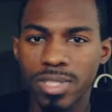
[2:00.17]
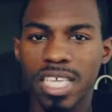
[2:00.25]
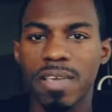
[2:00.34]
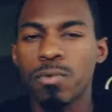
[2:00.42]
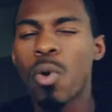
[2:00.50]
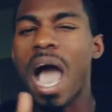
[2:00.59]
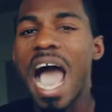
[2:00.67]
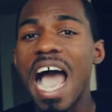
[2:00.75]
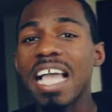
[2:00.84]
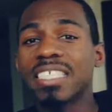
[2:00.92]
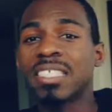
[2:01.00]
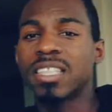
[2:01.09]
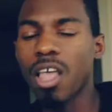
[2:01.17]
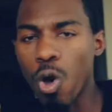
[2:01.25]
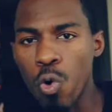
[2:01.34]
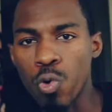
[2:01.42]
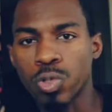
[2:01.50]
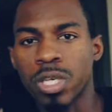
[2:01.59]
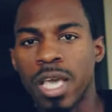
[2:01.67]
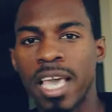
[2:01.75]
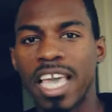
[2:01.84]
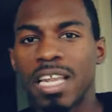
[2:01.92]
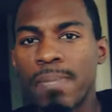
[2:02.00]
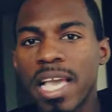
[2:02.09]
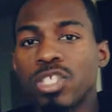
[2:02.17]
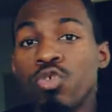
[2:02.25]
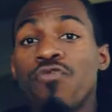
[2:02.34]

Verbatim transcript: they give you highs and lows. And it makes you